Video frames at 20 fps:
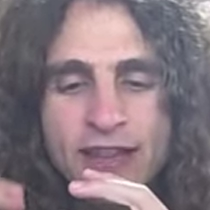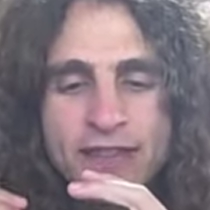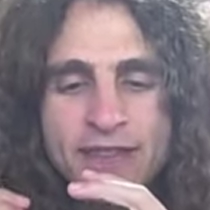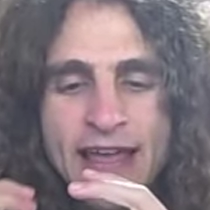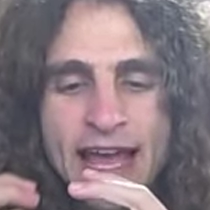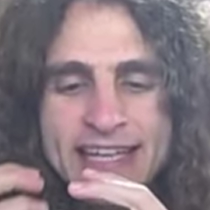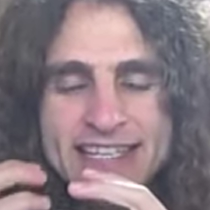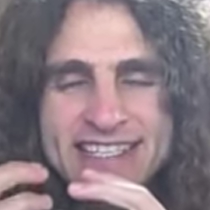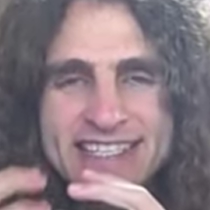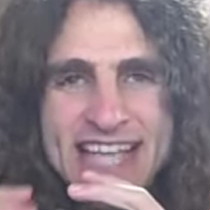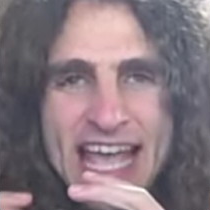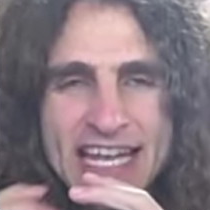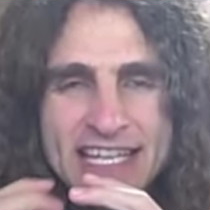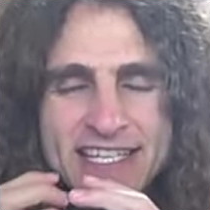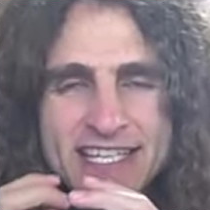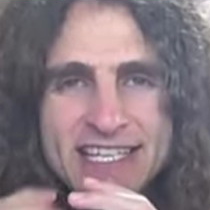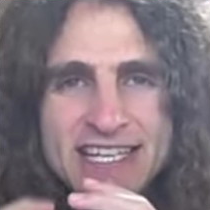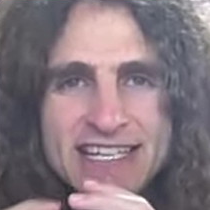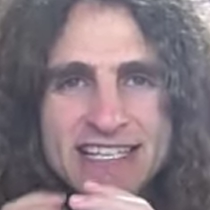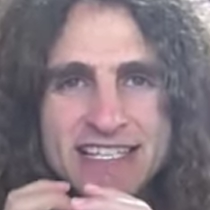that
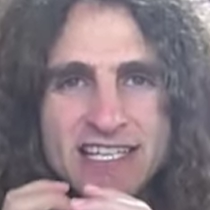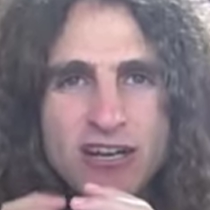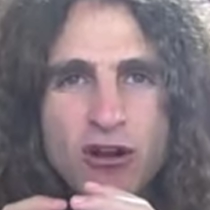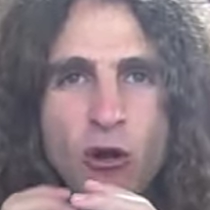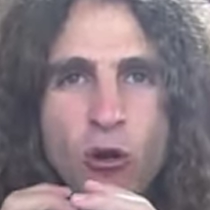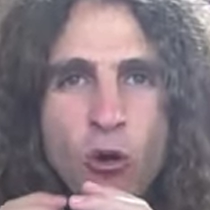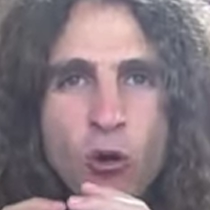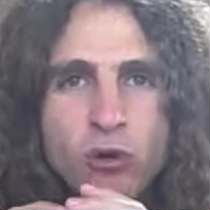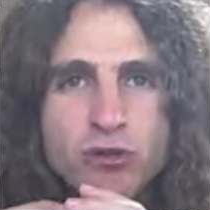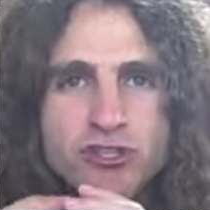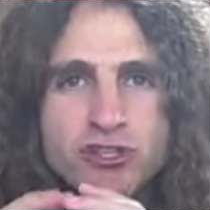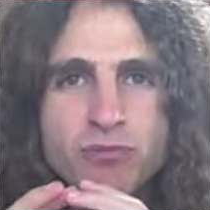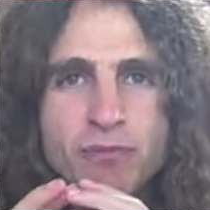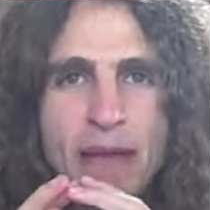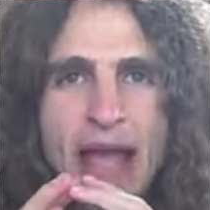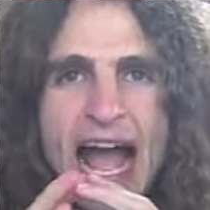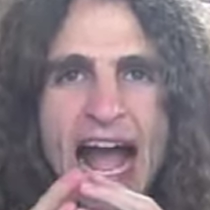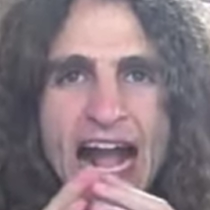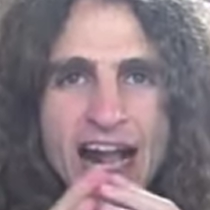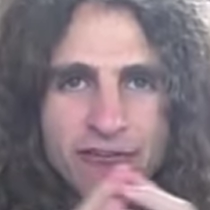density is going to hold you
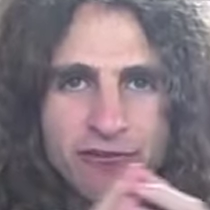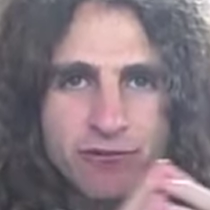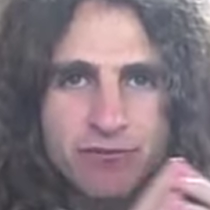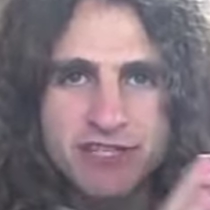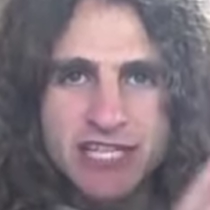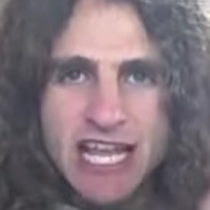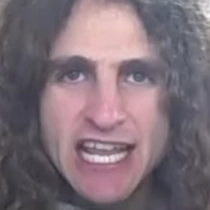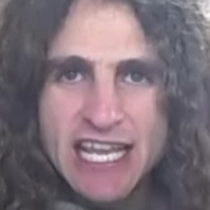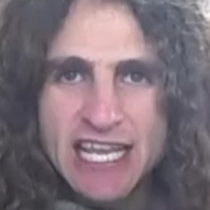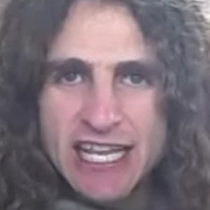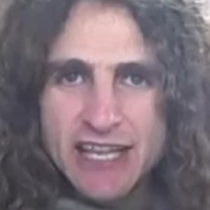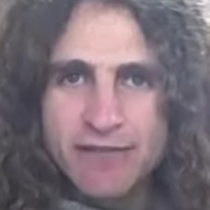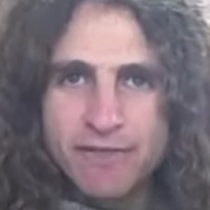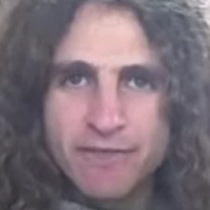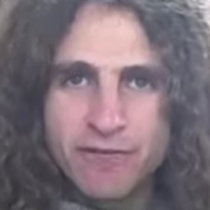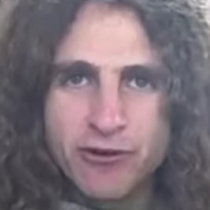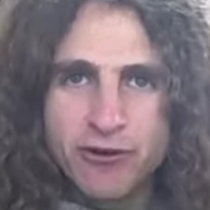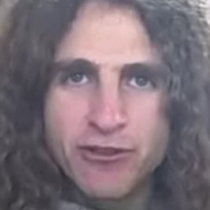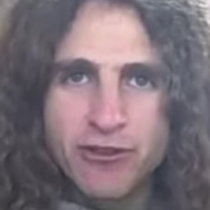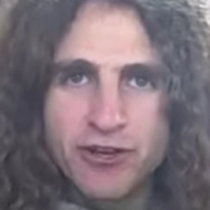back from taking it
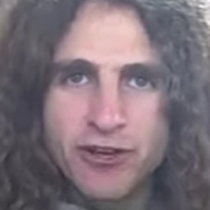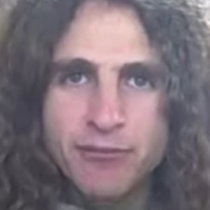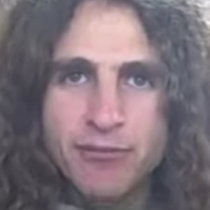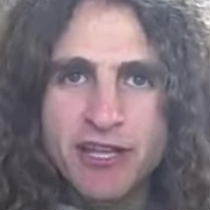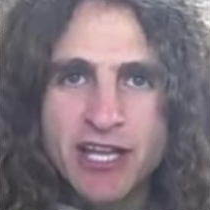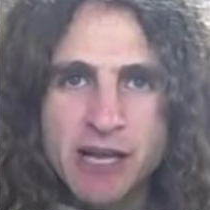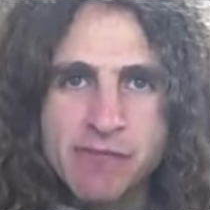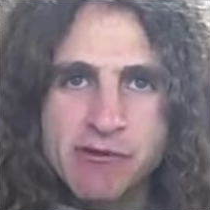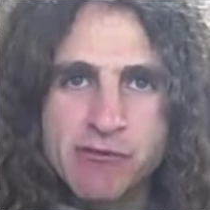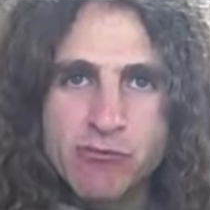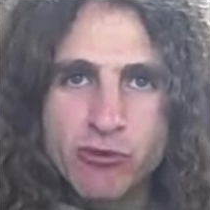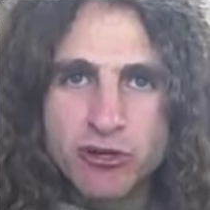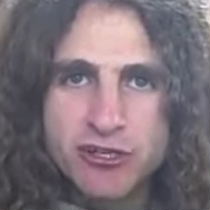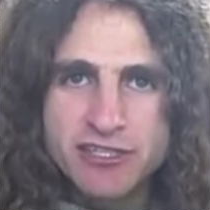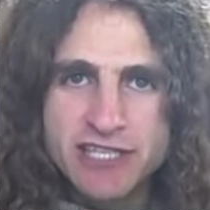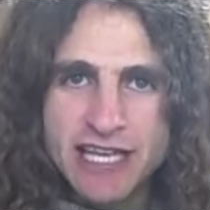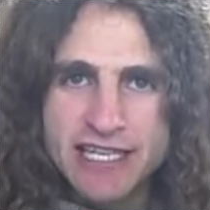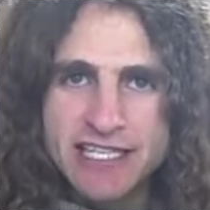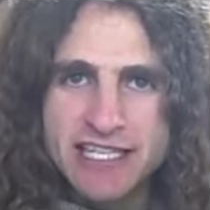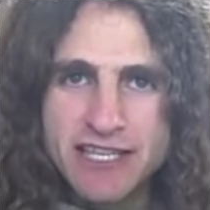further and becoming more
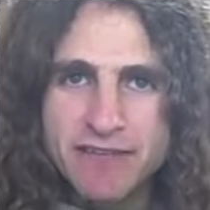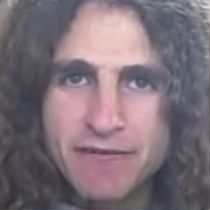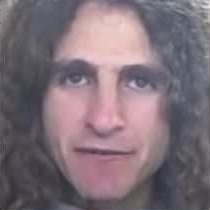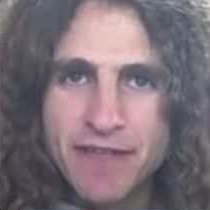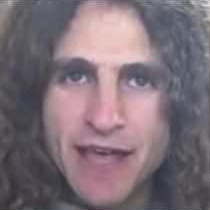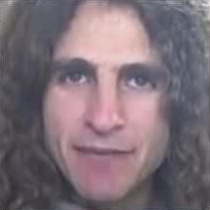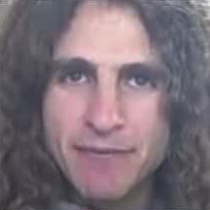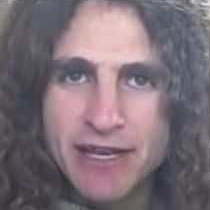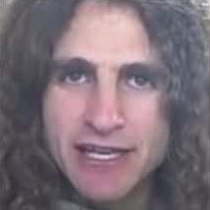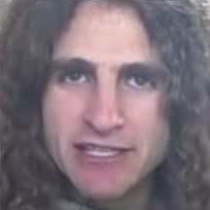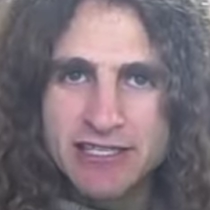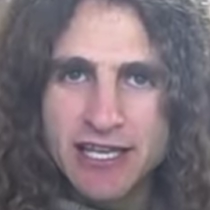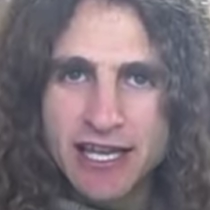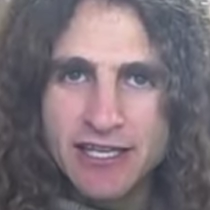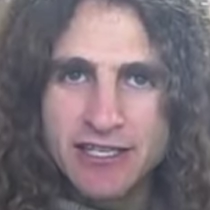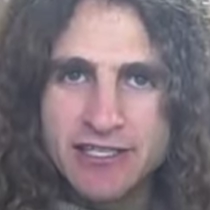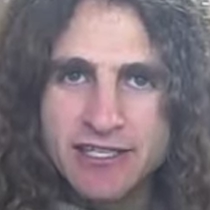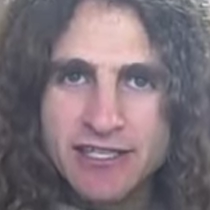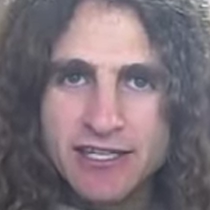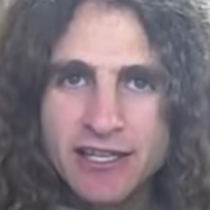sensitive, if that makes
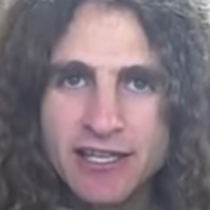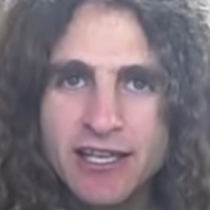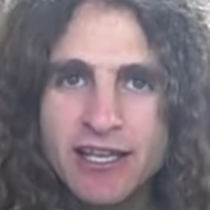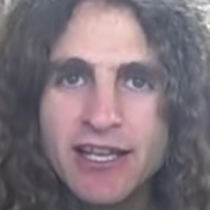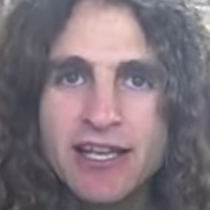sense.